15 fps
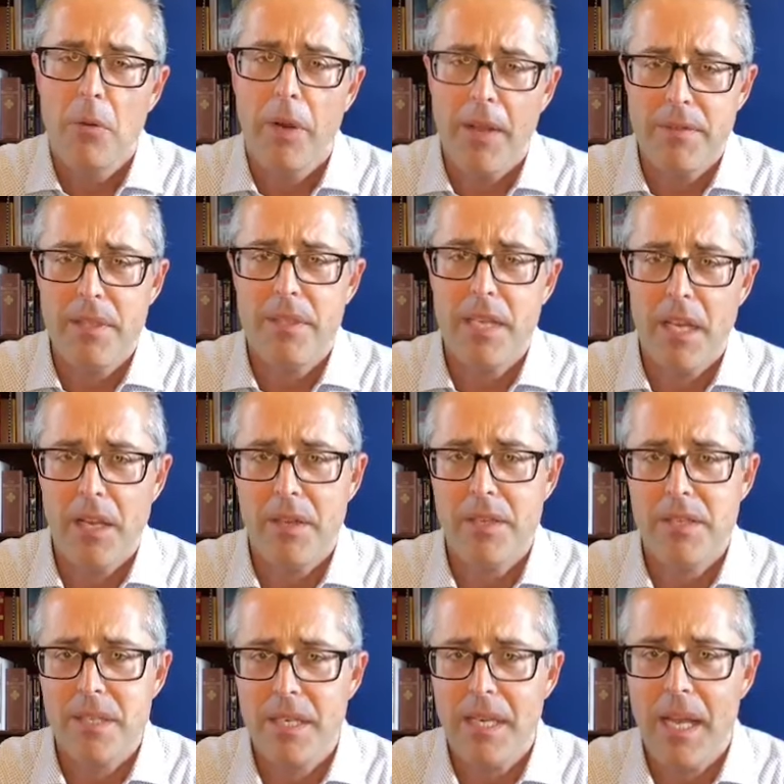We have to tell you
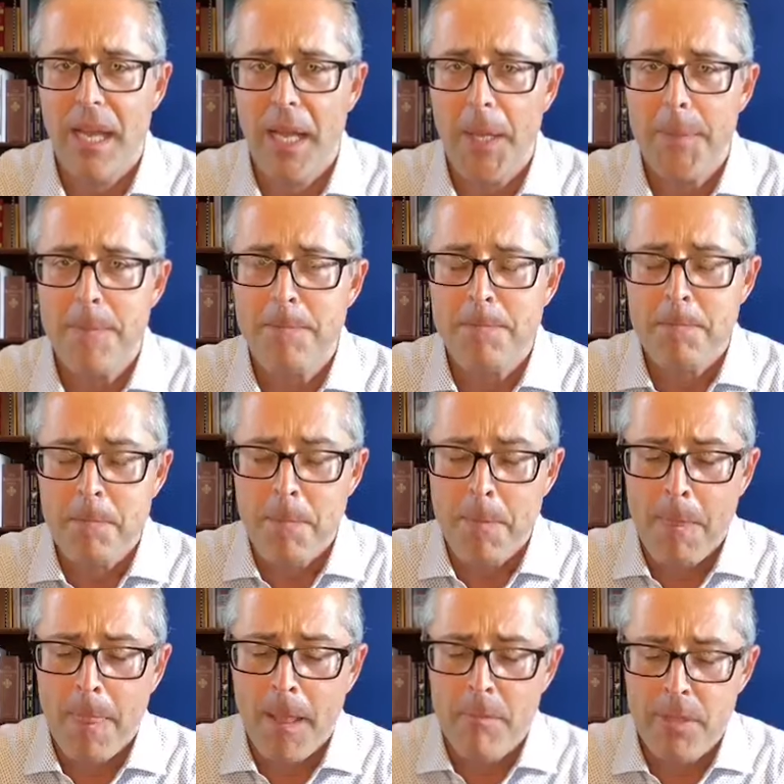this today,
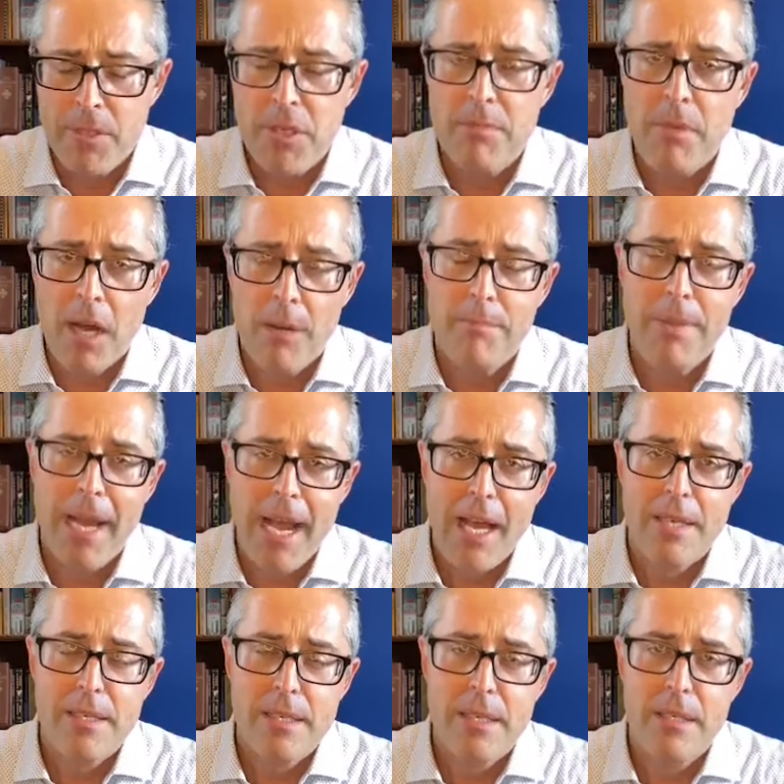but your mom
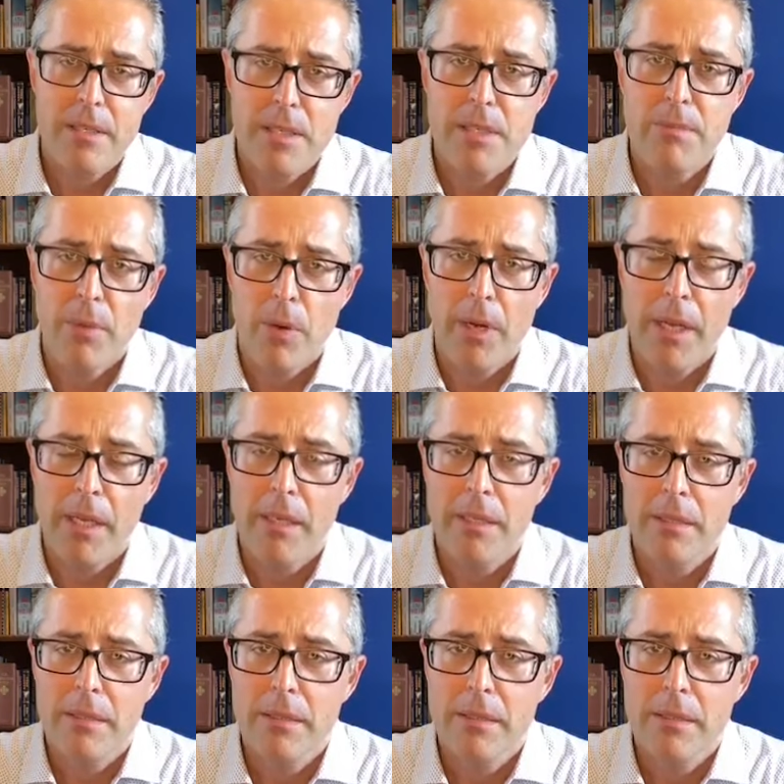passed this morning.